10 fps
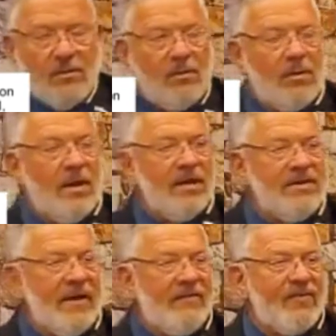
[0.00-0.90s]
laid
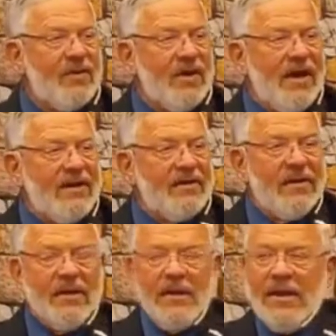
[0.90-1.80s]
down for the night.
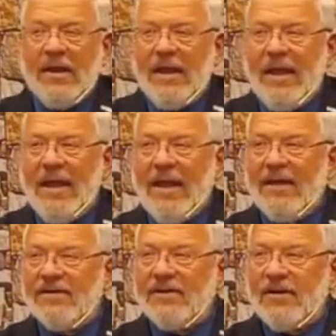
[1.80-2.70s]

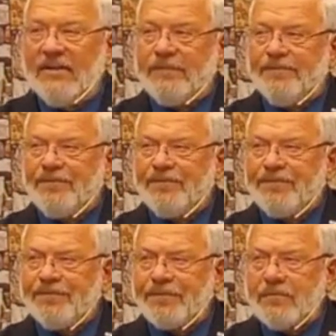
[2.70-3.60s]
And
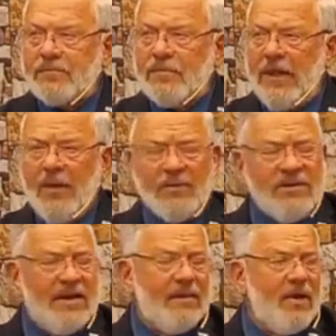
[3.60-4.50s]
it would
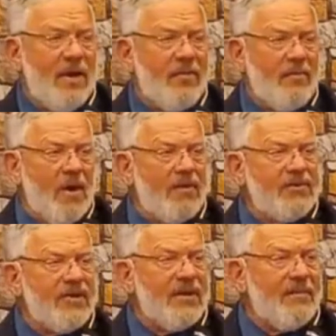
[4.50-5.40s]
take him another month to
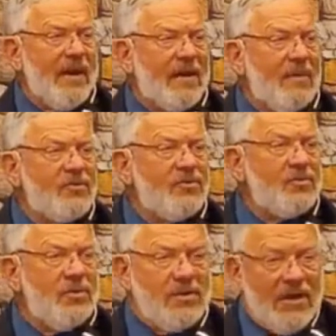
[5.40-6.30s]
get back up
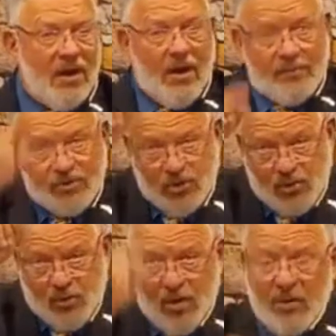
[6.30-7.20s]

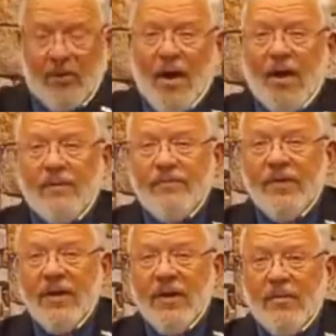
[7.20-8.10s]
to Haran,
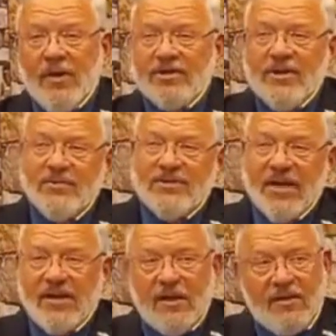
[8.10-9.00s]
because he was
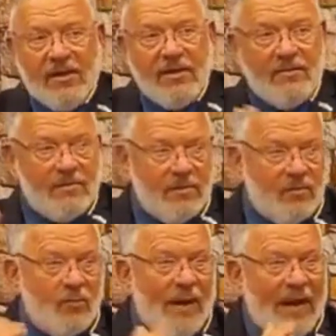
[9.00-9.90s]
taking the
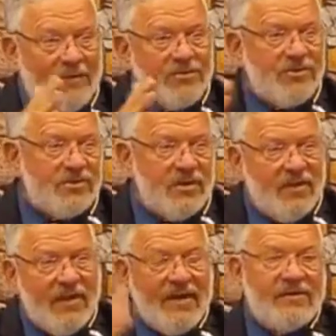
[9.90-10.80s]
routes
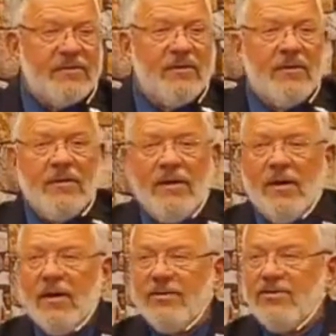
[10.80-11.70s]
that
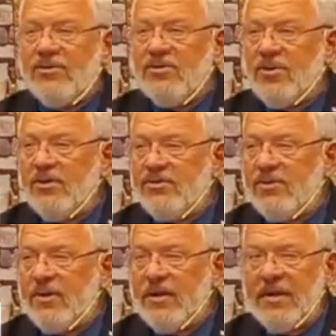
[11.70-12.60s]

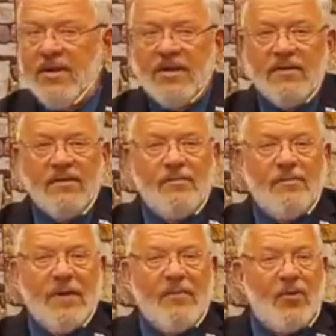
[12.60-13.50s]
the
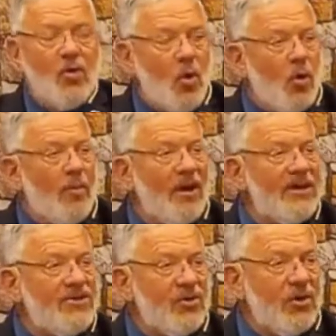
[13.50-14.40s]
people normally
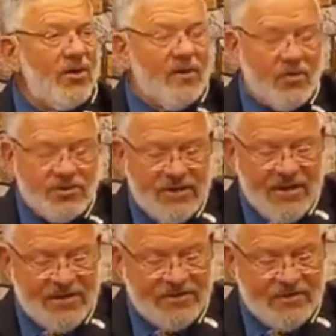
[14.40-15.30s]
took in those days.